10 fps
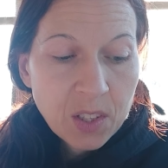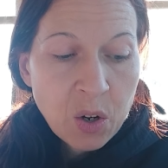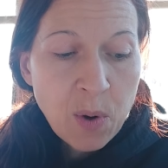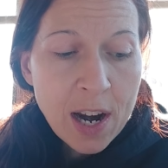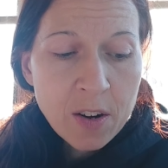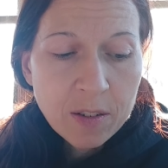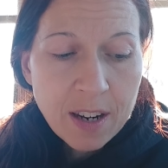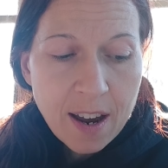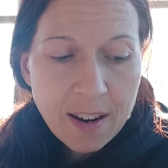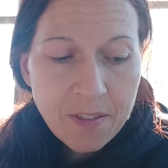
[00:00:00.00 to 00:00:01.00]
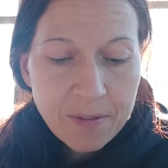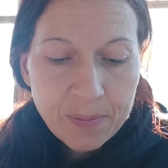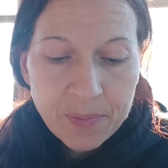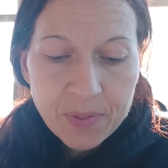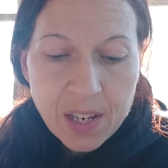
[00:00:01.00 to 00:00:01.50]
Greater love
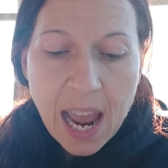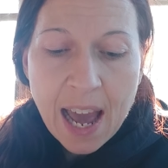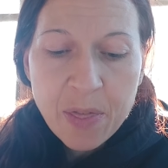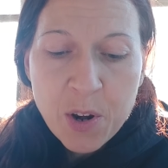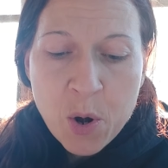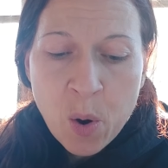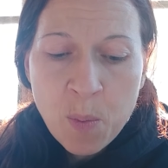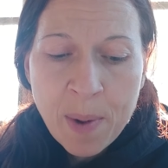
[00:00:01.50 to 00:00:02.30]
hath no